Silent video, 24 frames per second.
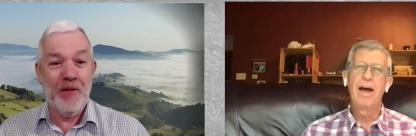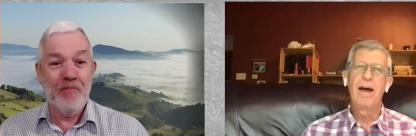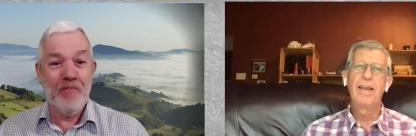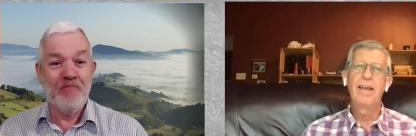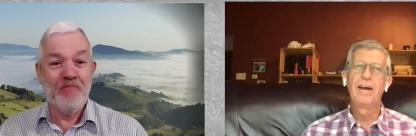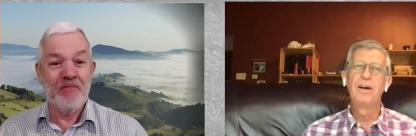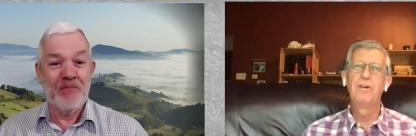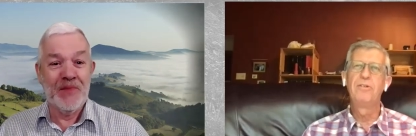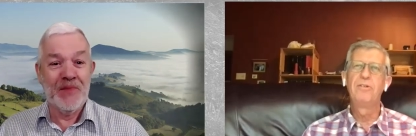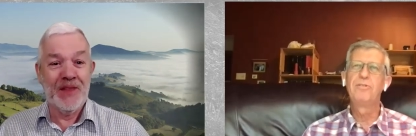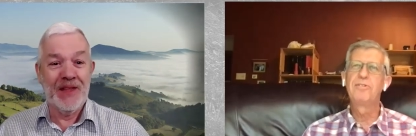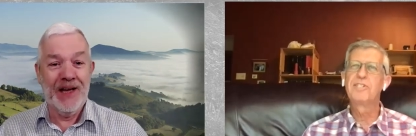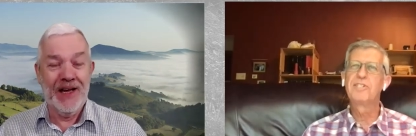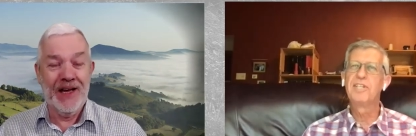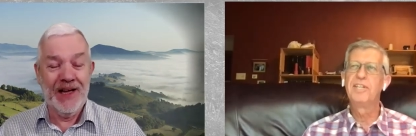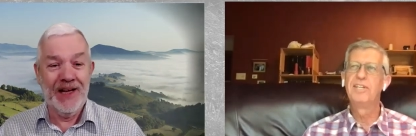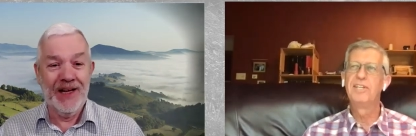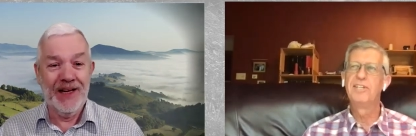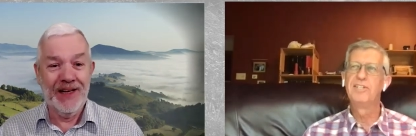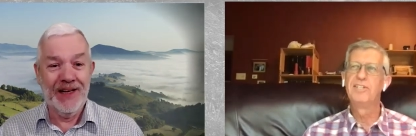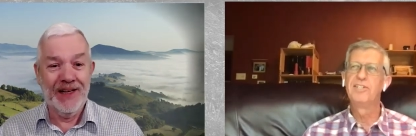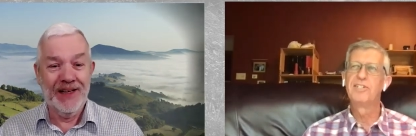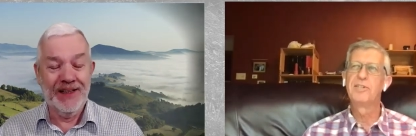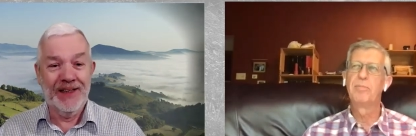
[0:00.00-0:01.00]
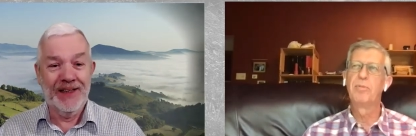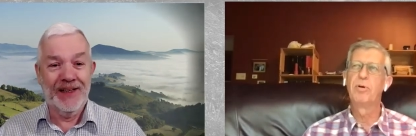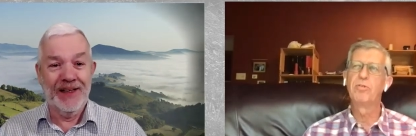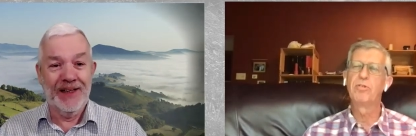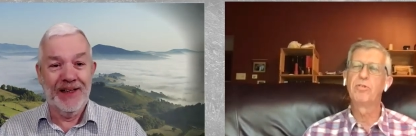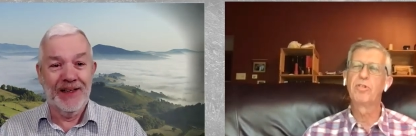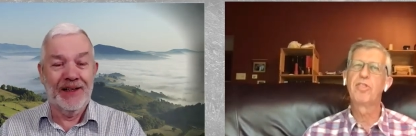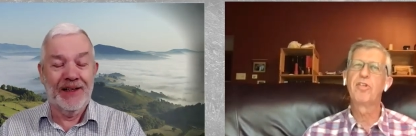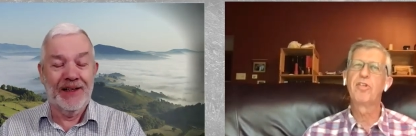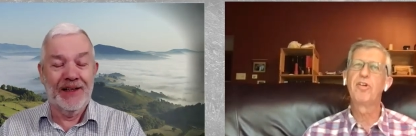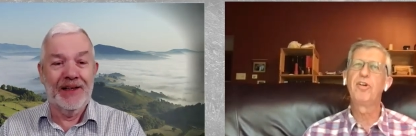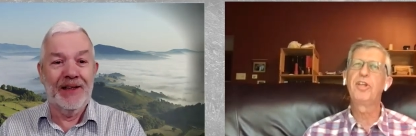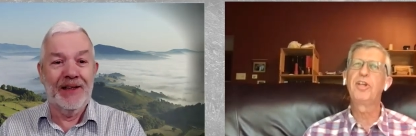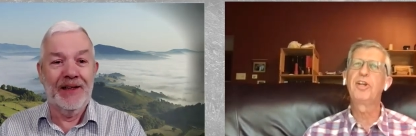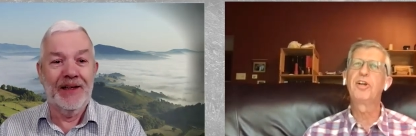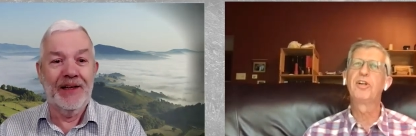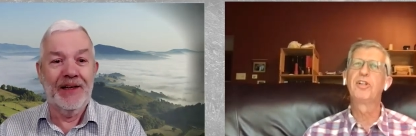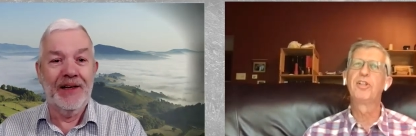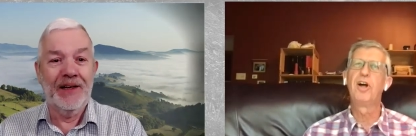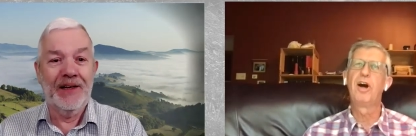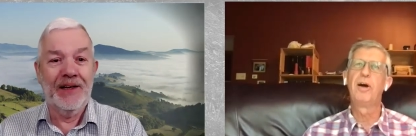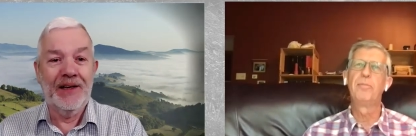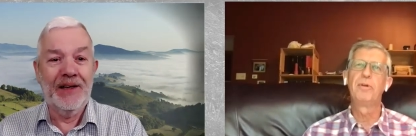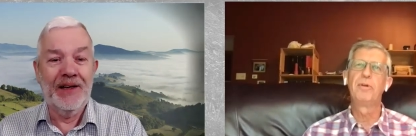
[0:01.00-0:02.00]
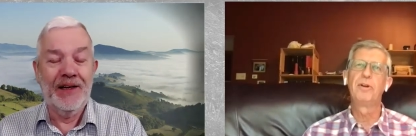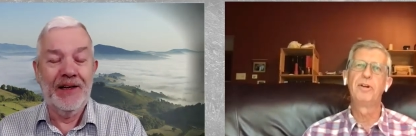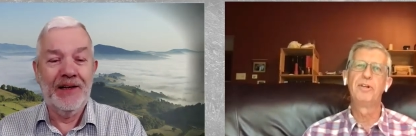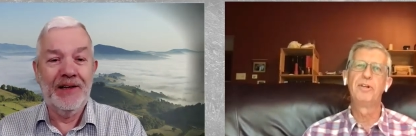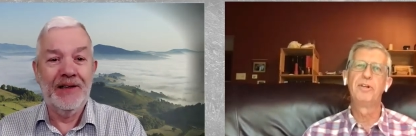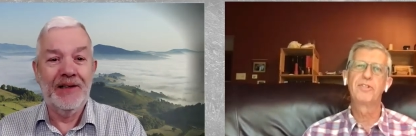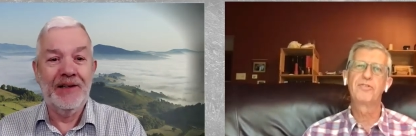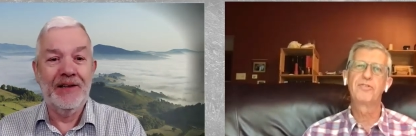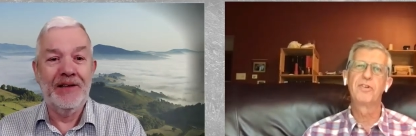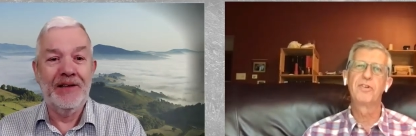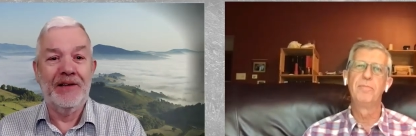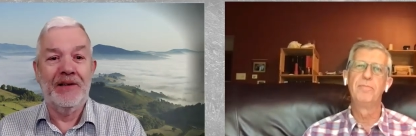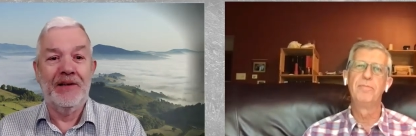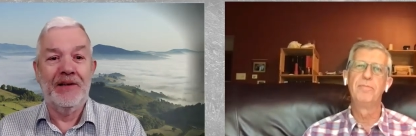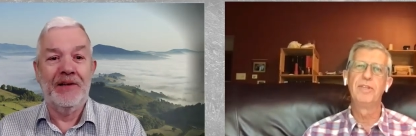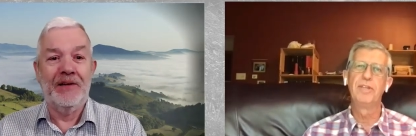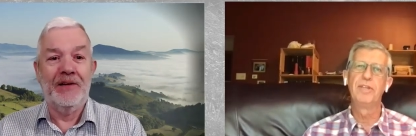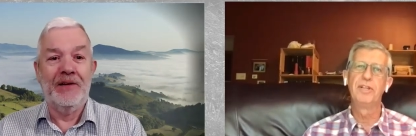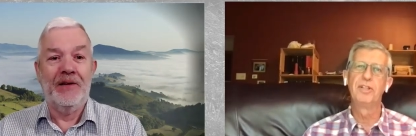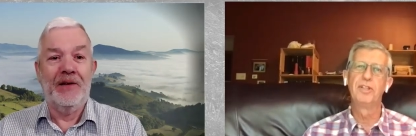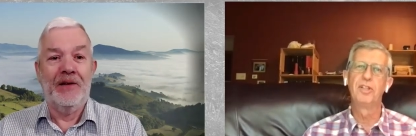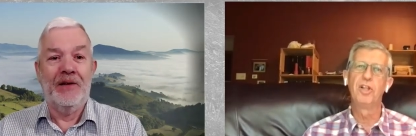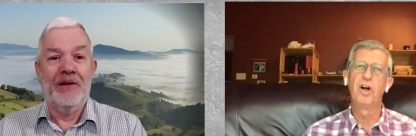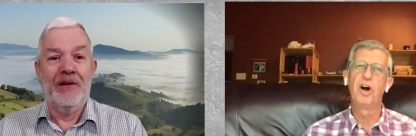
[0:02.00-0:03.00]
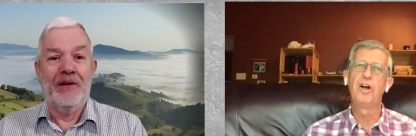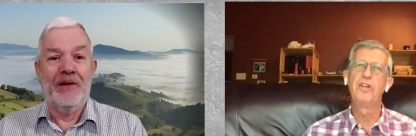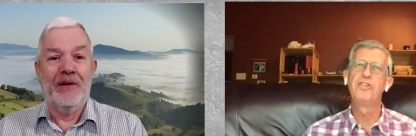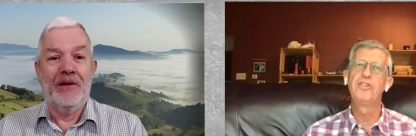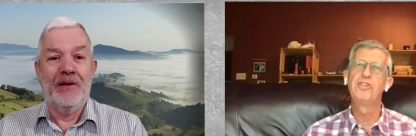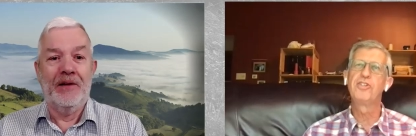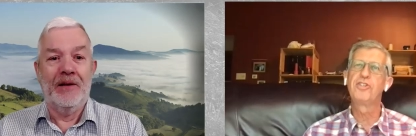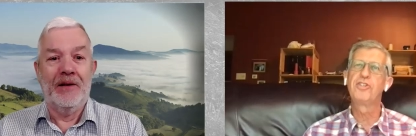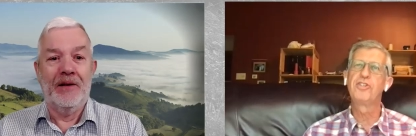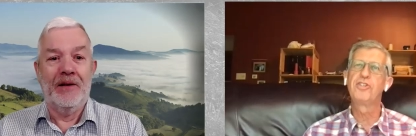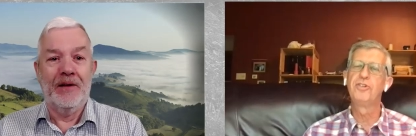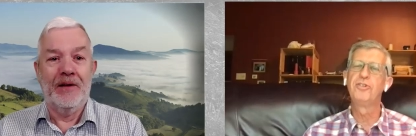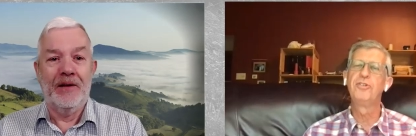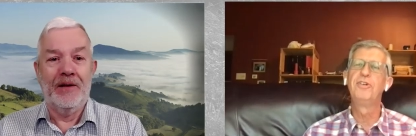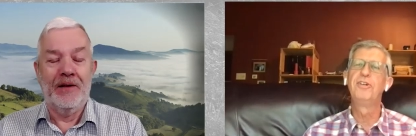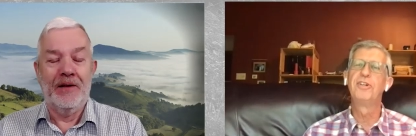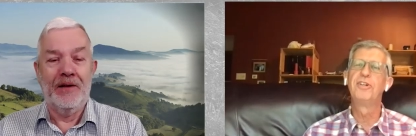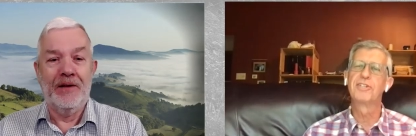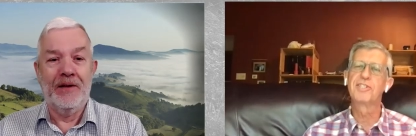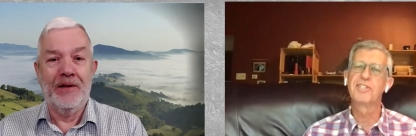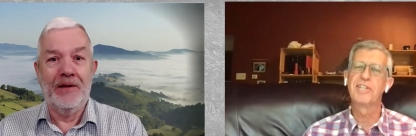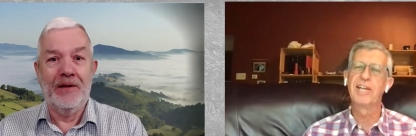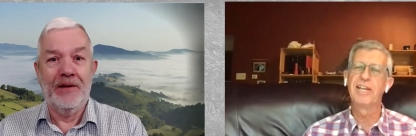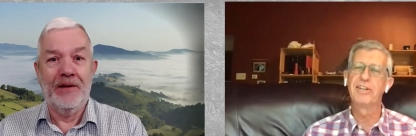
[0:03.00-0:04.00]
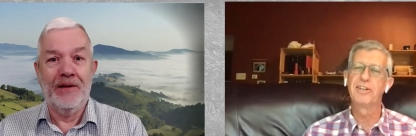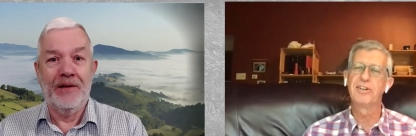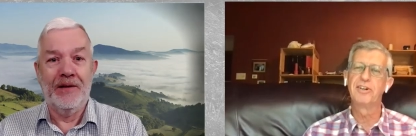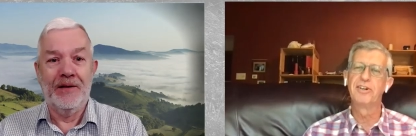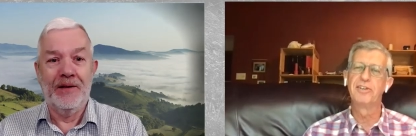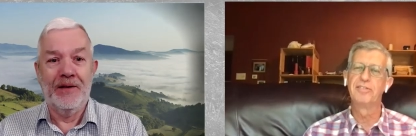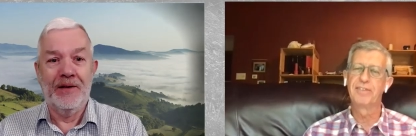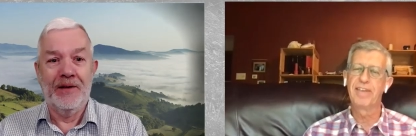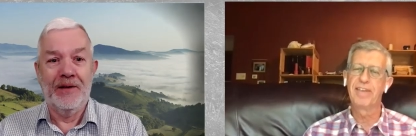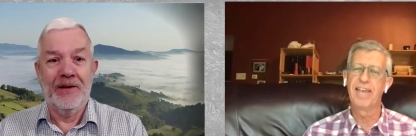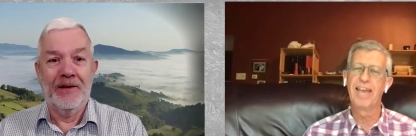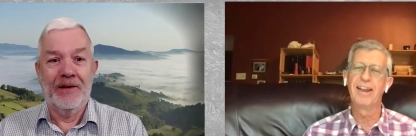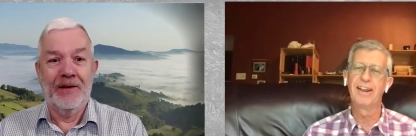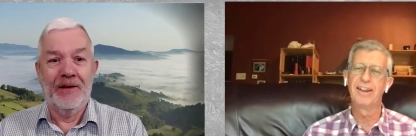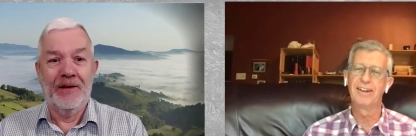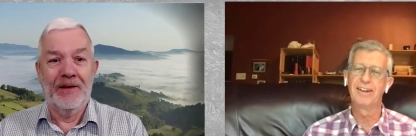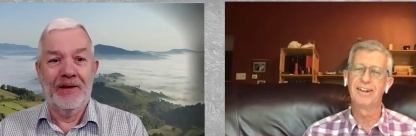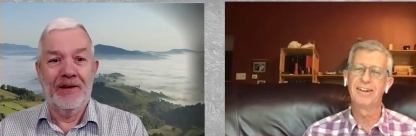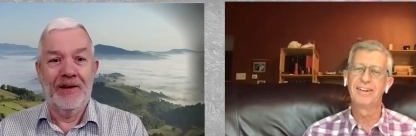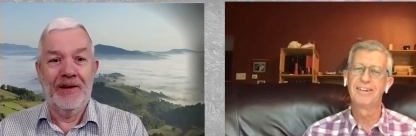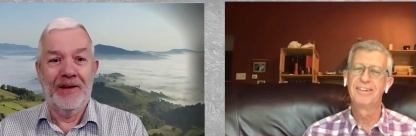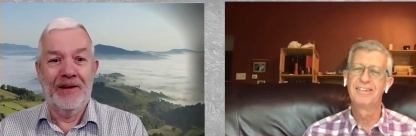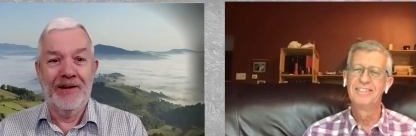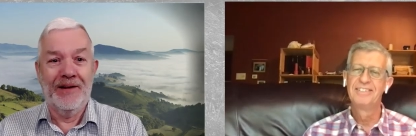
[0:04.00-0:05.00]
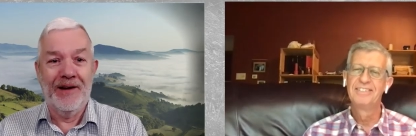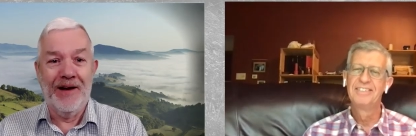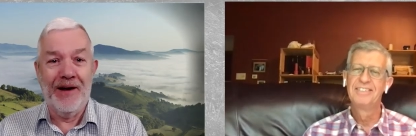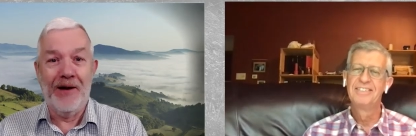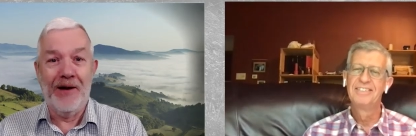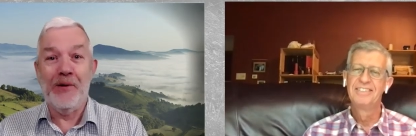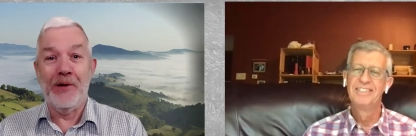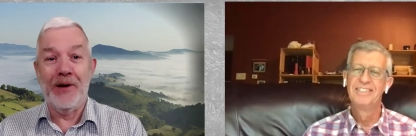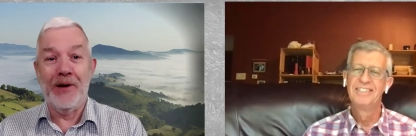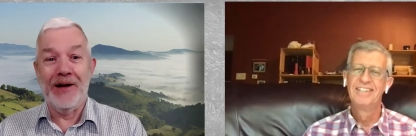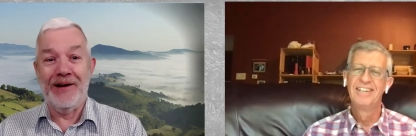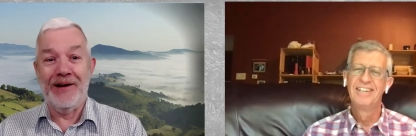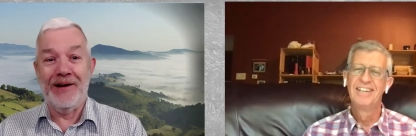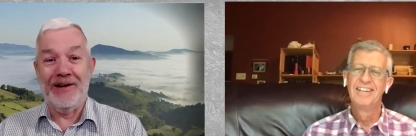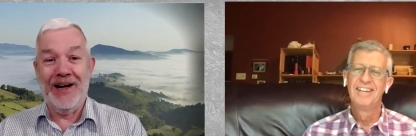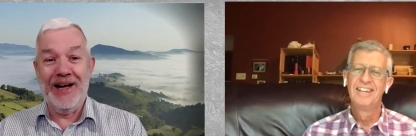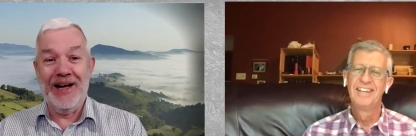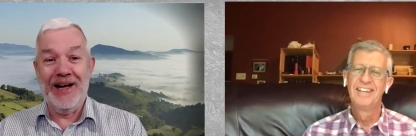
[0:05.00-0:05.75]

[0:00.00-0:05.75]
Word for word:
Speaker 1: My house is about 30 kilometers from the longitudinal center of Canada.
Speaker 2: Oh, wow.